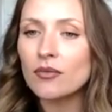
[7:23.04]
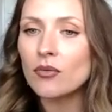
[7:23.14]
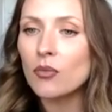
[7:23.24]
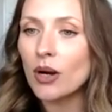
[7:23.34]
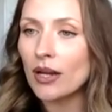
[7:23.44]

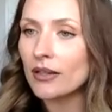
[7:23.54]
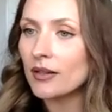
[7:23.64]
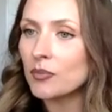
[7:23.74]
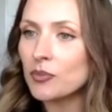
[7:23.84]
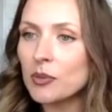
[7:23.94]

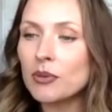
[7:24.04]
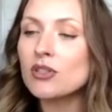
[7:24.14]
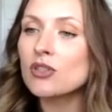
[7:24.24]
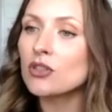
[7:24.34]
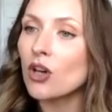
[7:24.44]
when people
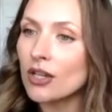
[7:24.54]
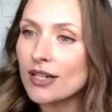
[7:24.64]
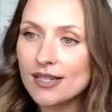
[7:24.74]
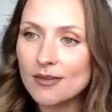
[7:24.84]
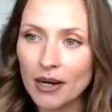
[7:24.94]
do not
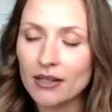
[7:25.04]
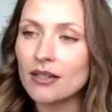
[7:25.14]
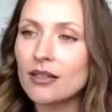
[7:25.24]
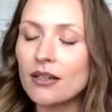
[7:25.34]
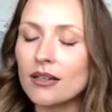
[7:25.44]
inspect
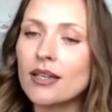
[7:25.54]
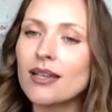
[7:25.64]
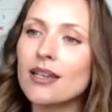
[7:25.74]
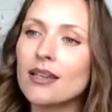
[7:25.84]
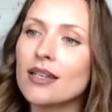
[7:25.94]
it
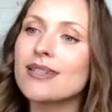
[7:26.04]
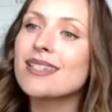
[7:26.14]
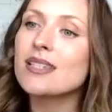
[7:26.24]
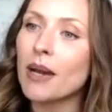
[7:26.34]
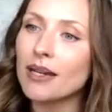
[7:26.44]

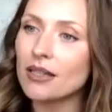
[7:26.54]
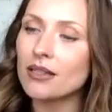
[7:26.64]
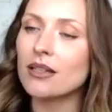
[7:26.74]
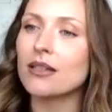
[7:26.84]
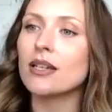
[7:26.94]

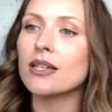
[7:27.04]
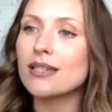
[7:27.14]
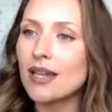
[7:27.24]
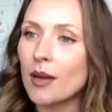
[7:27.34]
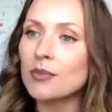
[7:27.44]
in
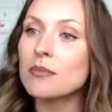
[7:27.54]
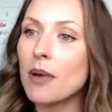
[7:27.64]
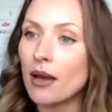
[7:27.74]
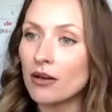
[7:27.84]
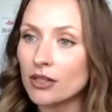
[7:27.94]
timely
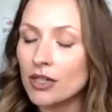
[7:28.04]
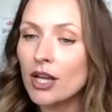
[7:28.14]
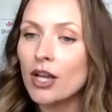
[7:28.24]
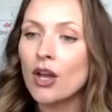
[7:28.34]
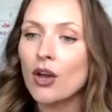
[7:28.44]
manner,
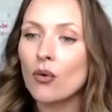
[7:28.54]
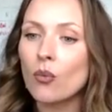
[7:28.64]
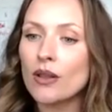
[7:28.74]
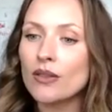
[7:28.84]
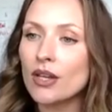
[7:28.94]

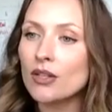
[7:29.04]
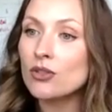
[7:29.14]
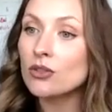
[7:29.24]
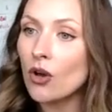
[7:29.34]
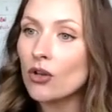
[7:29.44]
when they
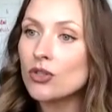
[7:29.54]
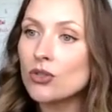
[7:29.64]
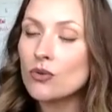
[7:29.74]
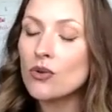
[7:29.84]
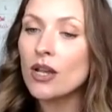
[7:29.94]
do not
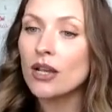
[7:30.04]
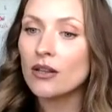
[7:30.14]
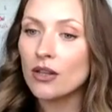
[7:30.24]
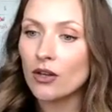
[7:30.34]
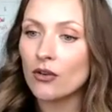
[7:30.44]
do
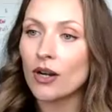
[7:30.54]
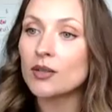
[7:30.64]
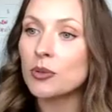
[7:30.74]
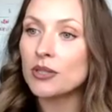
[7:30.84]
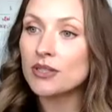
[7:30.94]
the
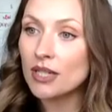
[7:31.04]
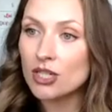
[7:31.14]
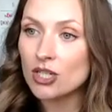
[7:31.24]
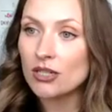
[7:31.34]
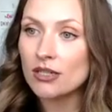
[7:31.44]
correct
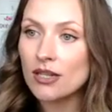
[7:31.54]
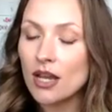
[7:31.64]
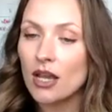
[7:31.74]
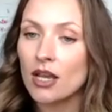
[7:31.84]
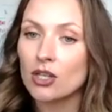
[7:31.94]
predictions,
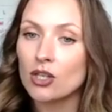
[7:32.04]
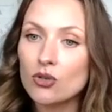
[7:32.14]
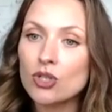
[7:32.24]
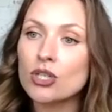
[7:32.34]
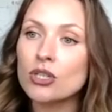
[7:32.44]

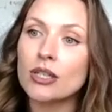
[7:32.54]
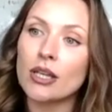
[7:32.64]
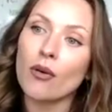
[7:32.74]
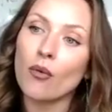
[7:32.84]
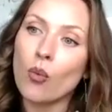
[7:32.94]

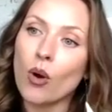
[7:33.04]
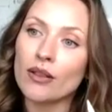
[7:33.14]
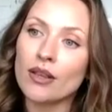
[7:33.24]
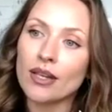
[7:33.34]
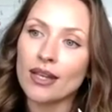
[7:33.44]
usually
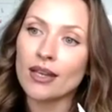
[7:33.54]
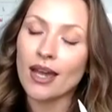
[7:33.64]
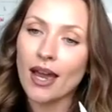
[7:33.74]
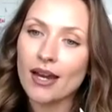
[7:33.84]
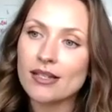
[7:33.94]
when the
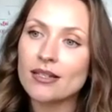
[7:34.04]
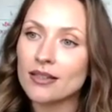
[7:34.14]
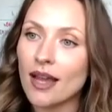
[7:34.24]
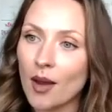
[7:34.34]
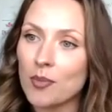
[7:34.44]

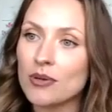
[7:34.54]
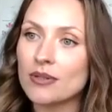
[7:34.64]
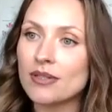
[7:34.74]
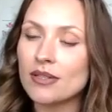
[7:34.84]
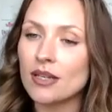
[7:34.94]
accident
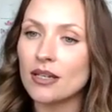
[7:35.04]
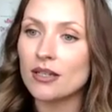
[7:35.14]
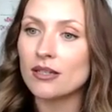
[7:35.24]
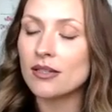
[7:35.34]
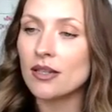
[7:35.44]
happens, it
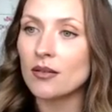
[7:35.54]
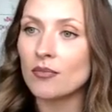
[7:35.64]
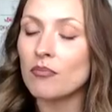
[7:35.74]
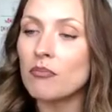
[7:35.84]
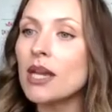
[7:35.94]
is a
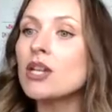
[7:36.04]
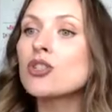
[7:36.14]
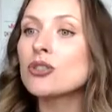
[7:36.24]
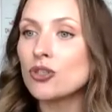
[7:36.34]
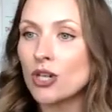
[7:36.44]

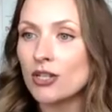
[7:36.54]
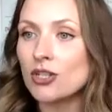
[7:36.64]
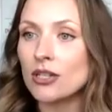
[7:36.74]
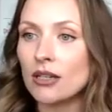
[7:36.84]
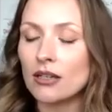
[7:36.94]
major
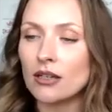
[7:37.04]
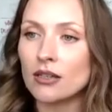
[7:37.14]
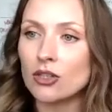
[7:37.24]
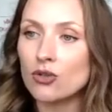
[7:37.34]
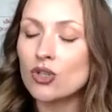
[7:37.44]
tragedy
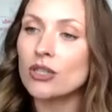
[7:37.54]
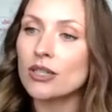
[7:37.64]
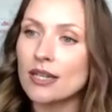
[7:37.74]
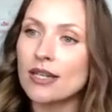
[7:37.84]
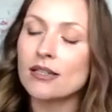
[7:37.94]
that usually
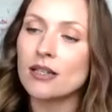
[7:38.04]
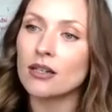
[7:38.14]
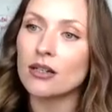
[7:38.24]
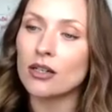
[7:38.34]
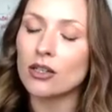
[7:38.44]
takes
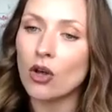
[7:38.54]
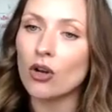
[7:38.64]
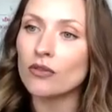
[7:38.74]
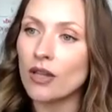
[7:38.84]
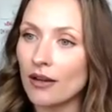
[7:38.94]
a lot
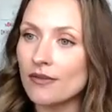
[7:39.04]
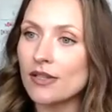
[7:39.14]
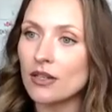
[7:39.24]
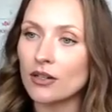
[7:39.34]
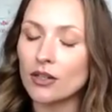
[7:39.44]
of
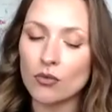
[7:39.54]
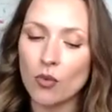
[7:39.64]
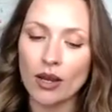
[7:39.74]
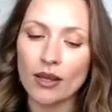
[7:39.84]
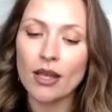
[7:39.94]
lives
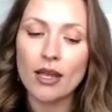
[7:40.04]
away.